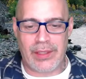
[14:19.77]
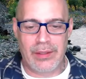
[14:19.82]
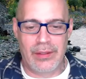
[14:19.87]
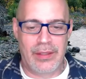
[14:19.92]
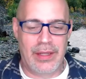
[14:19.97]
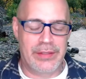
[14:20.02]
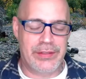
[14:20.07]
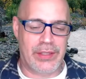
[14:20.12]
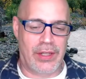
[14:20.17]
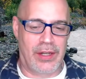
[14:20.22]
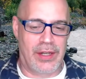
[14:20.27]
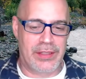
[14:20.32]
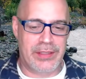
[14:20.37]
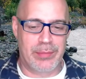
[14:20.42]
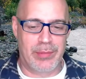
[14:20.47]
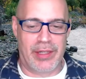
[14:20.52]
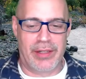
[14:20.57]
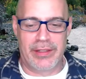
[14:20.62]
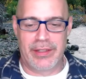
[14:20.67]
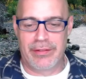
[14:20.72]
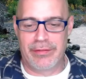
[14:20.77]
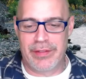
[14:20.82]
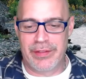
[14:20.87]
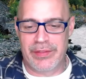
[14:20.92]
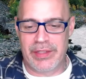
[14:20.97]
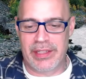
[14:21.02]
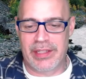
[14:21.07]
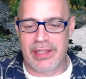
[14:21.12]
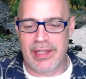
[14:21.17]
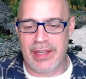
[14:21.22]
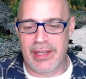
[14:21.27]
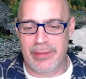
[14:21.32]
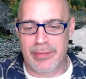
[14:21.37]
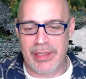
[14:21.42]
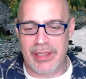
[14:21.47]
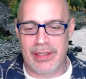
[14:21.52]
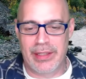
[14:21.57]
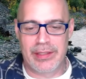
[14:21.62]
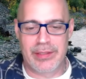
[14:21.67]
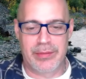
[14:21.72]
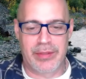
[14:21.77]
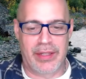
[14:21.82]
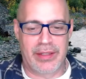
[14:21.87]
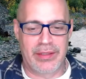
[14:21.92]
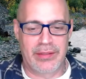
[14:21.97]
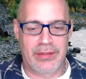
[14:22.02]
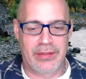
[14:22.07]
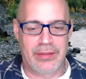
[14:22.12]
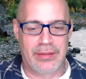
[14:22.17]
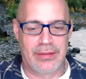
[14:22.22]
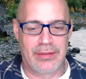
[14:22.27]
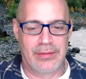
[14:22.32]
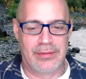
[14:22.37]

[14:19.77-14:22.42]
That's awesome, 150K. Man, that's nice.